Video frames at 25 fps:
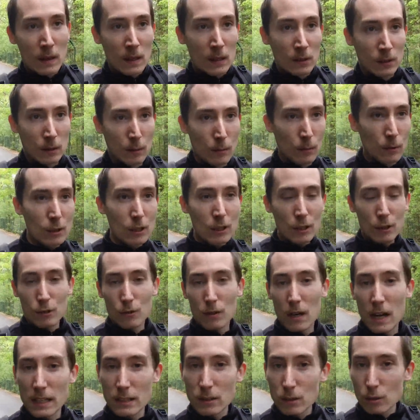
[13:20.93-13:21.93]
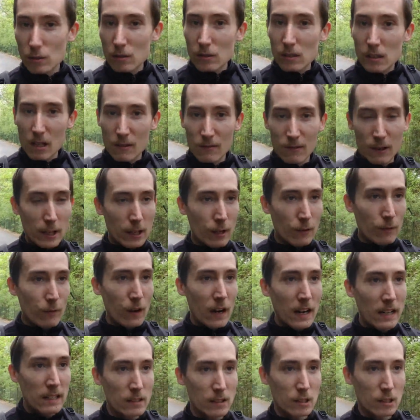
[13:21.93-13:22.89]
So I'm gonna try to see if I can find